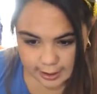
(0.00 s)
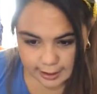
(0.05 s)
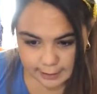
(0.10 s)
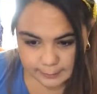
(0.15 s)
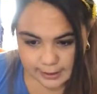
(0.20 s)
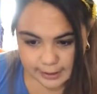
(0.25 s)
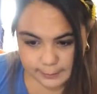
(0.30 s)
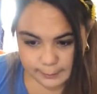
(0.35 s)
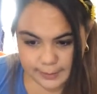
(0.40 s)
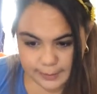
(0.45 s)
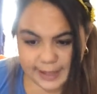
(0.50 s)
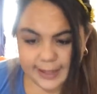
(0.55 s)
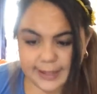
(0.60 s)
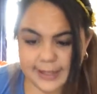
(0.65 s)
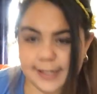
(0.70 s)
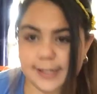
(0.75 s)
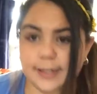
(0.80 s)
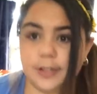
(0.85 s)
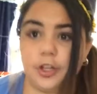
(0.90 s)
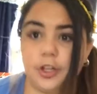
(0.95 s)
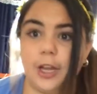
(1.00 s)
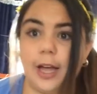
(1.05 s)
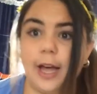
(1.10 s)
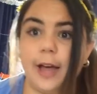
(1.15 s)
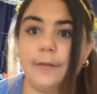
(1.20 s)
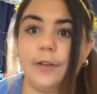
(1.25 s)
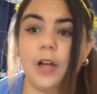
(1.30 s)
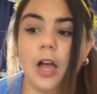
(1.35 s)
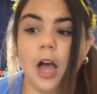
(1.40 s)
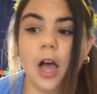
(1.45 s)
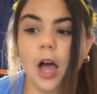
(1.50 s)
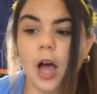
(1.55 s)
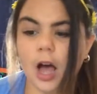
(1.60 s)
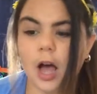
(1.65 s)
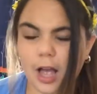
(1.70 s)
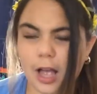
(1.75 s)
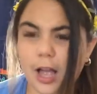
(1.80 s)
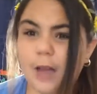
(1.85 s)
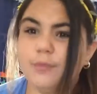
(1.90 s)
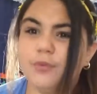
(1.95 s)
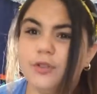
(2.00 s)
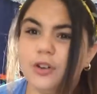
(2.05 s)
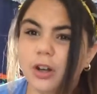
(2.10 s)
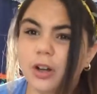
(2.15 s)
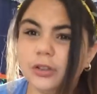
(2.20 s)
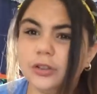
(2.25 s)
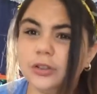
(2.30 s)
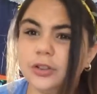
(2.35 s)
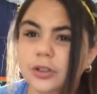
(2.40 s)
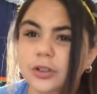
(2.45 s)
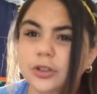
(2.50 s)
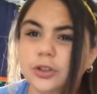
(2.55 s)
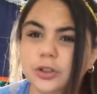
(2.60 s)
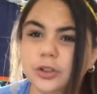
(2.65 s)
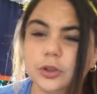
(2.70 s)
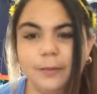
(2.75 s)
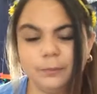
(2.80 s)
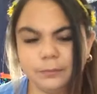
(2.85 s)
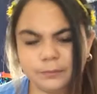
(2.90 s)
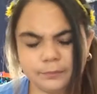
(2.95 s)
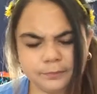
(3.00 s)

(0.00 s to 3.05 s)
How many beanies do you have? Not too sure.